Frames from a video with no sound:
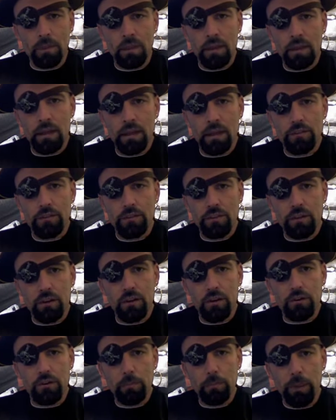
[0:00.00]
is that
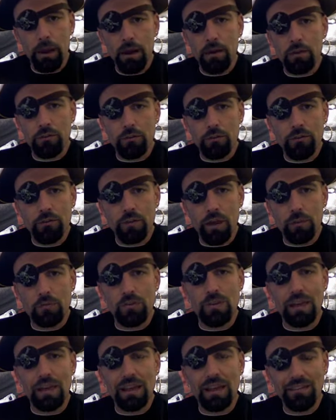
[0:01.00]
there's a parents'
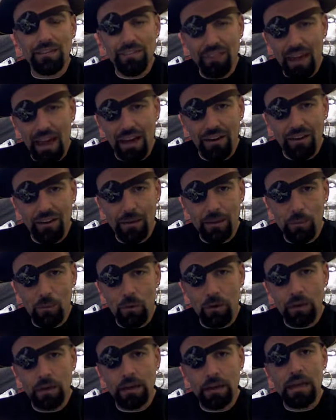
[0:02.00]
reception that Saturday
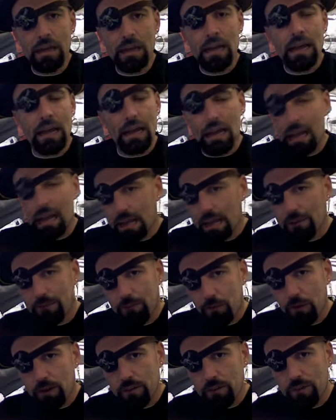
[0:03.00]
morning at
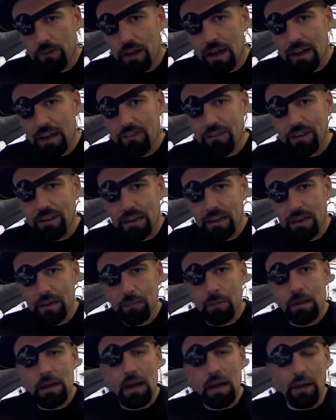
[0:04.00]
8:45
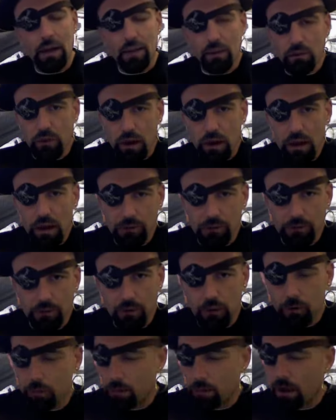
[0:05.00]
a.m. on the ground
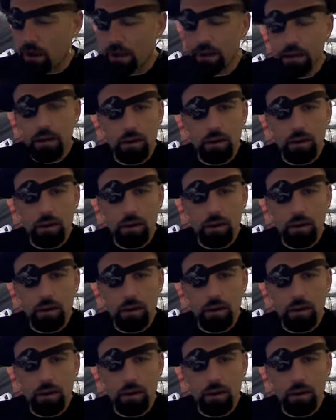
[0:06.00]
floor of Mud.